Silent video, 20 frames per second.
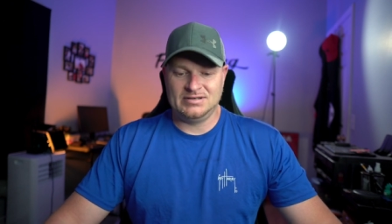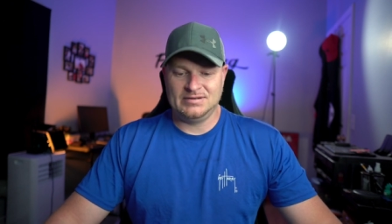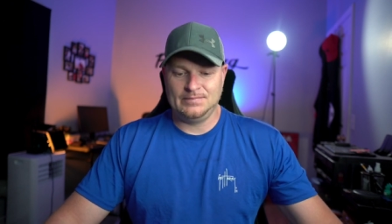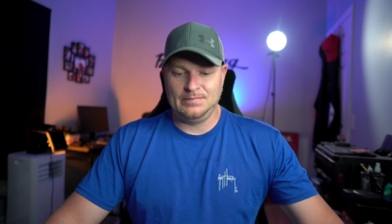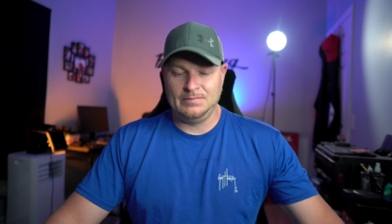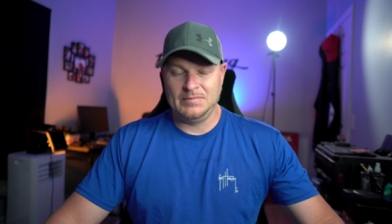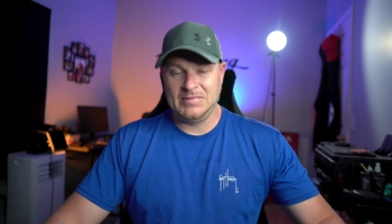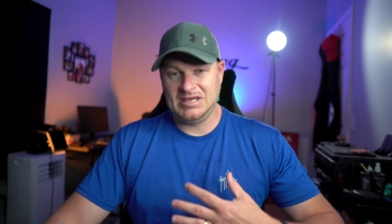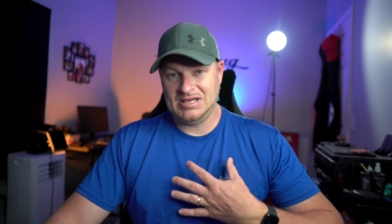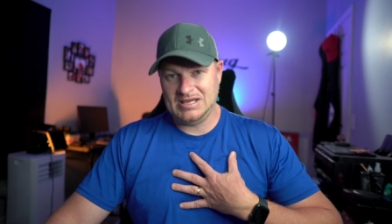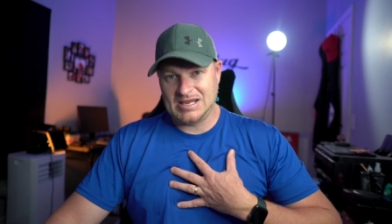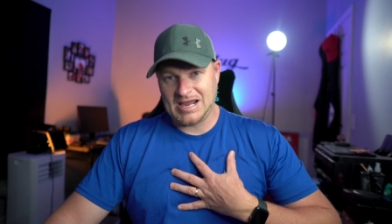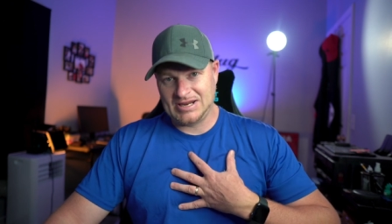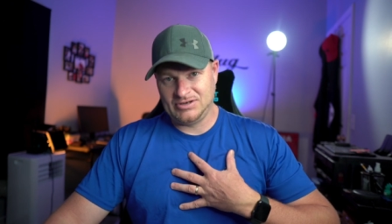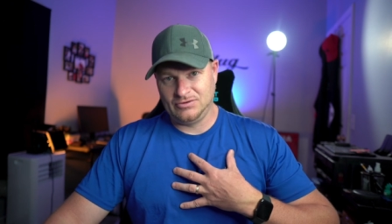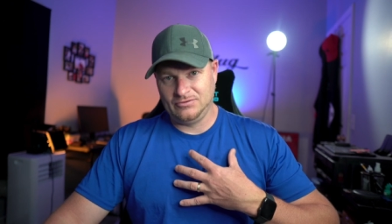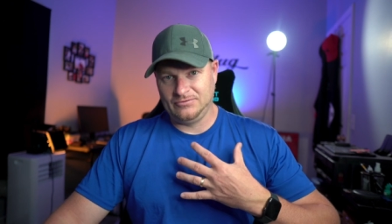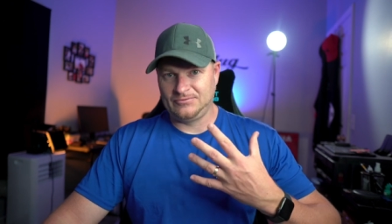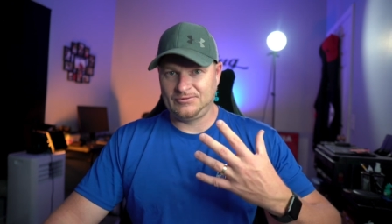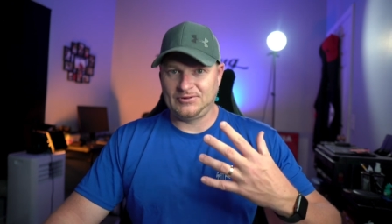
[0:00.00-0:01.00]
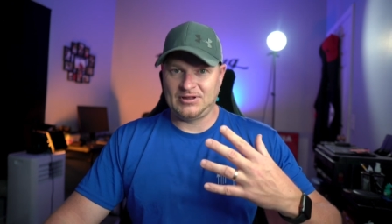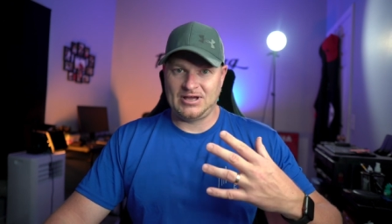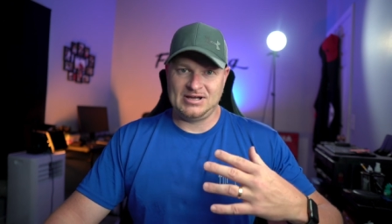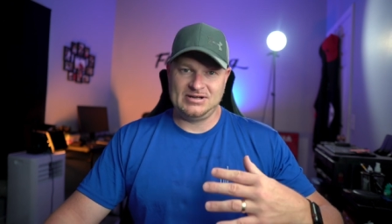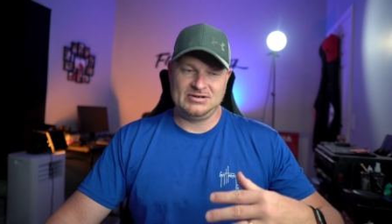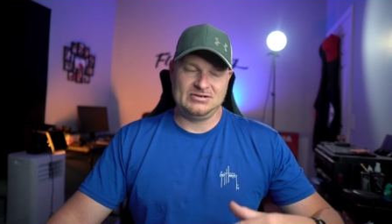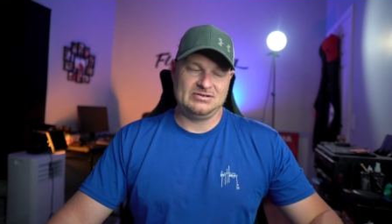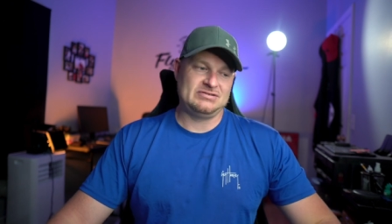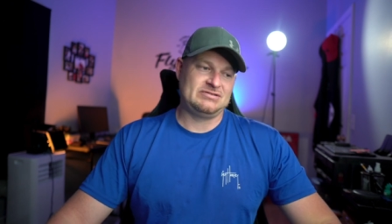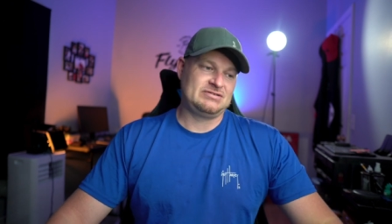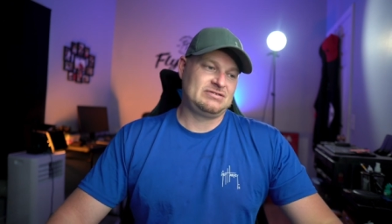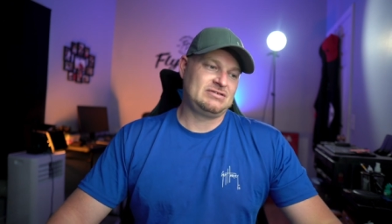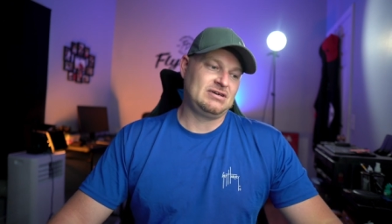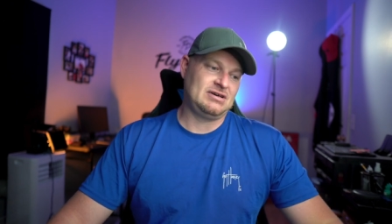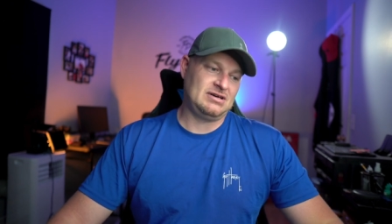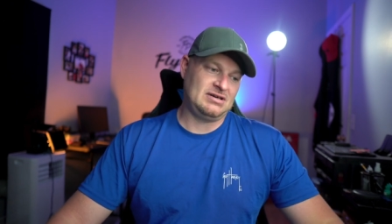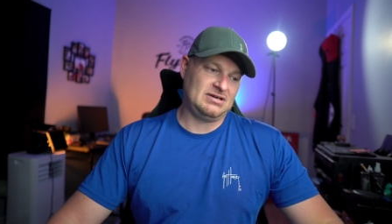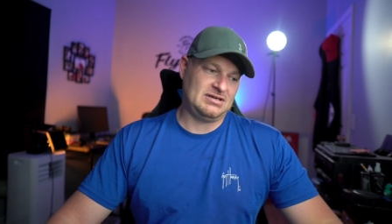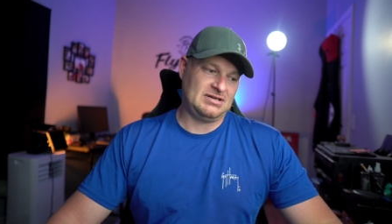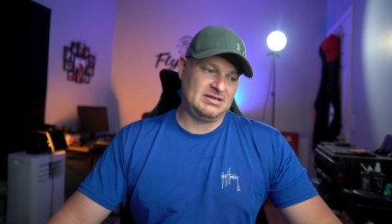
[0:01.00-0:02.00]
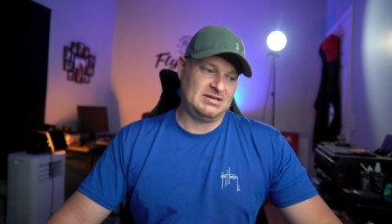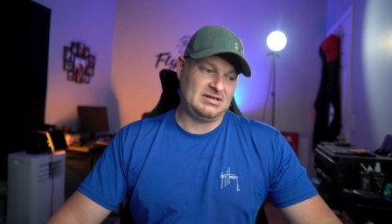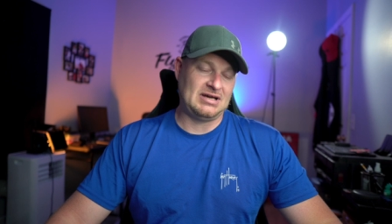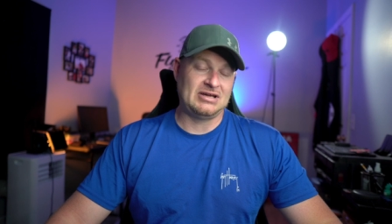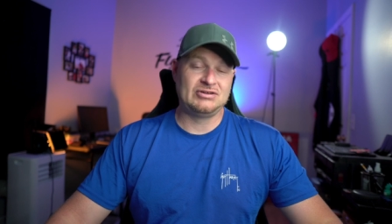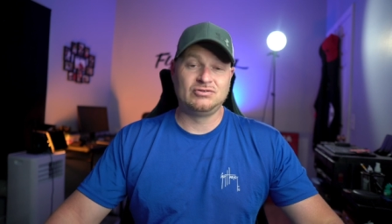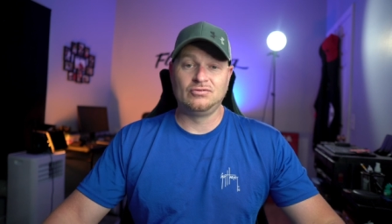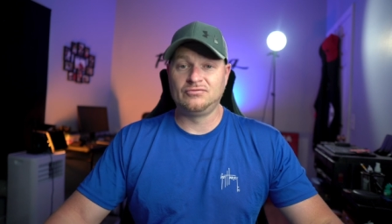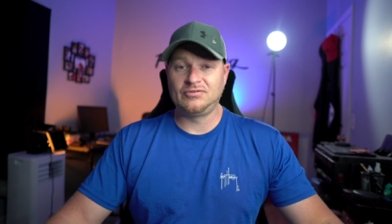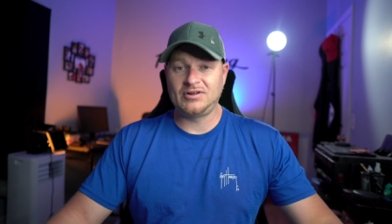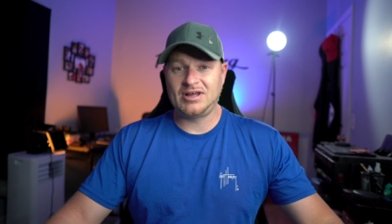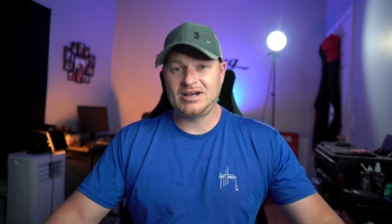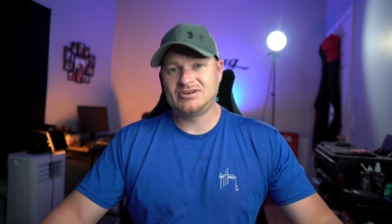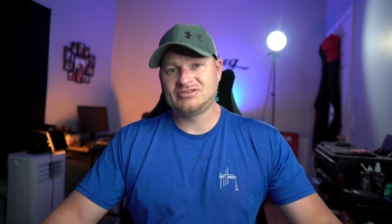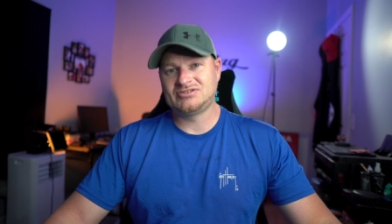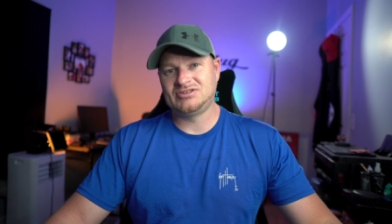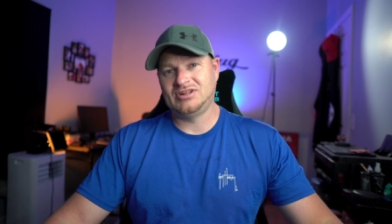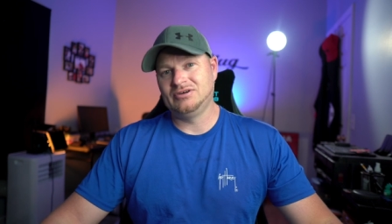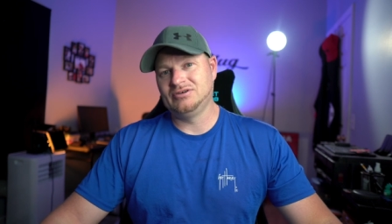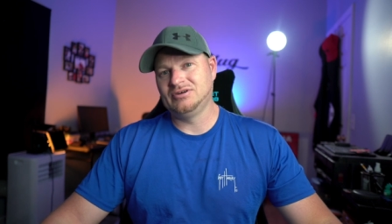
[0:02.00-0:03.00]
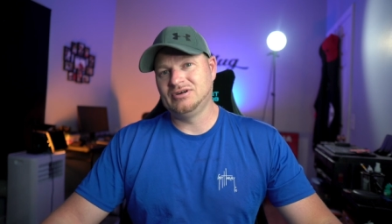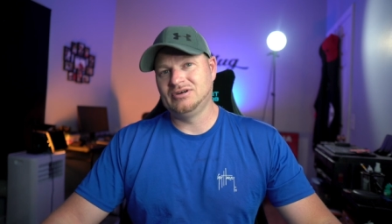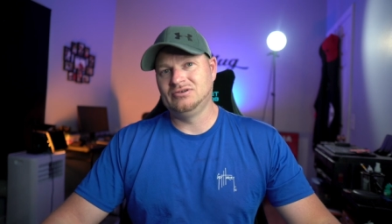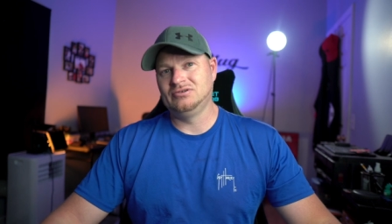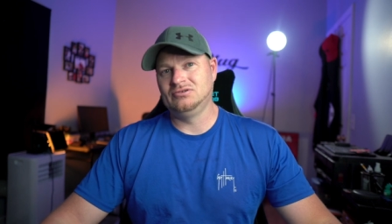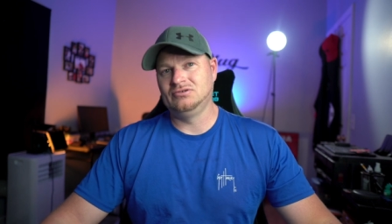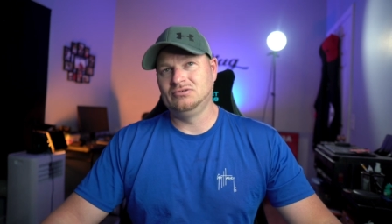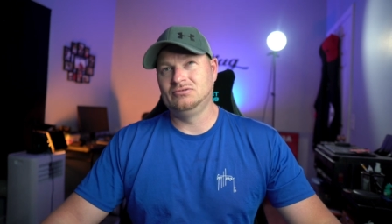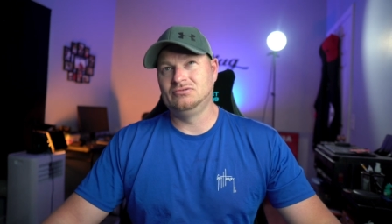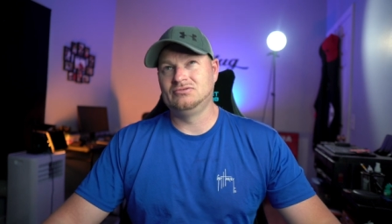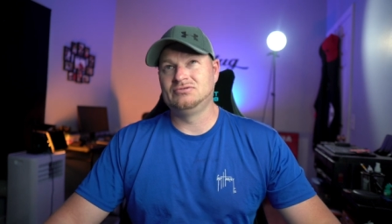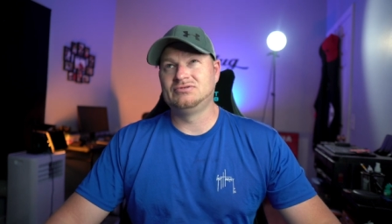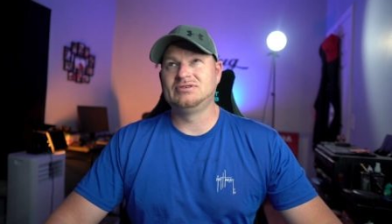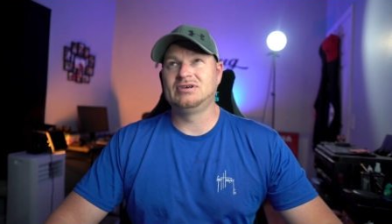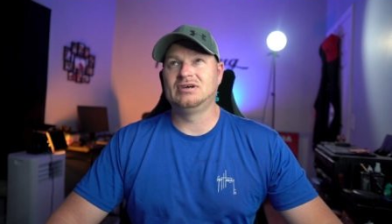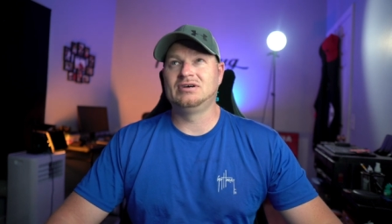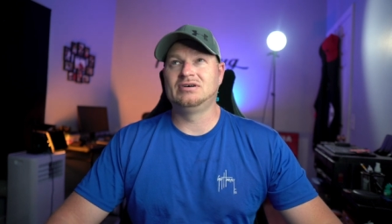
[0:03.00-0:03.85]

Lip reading: Me, I do flyers. I do flyers, logos.